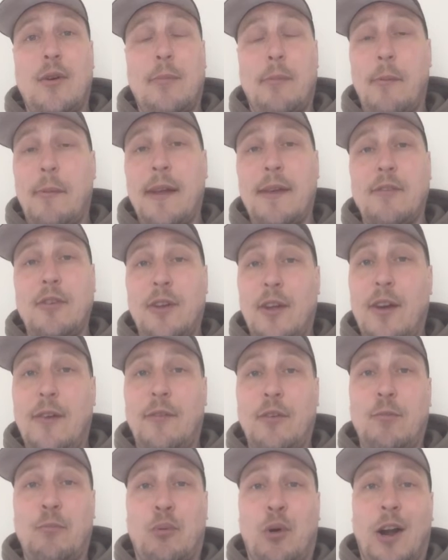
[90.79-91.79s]
I'll probably have a
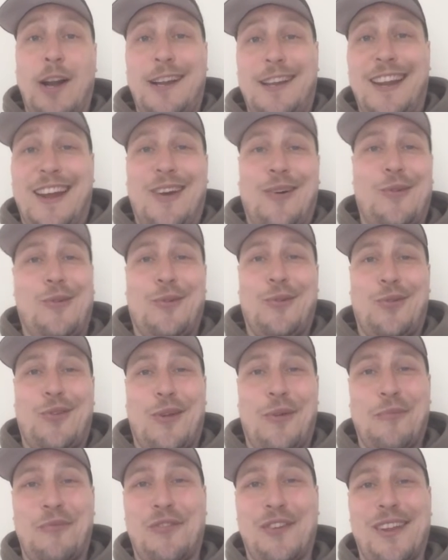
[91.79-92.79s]
nervous breakdown or
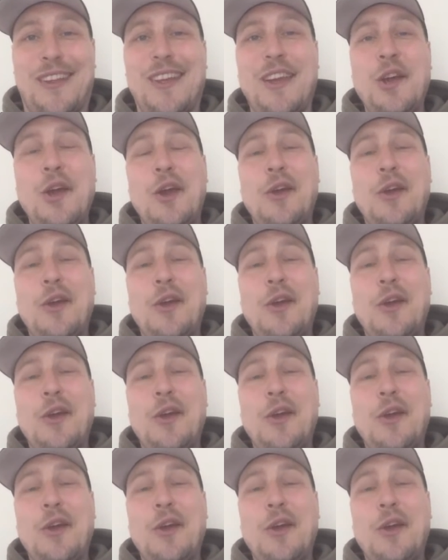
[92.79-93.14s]
something.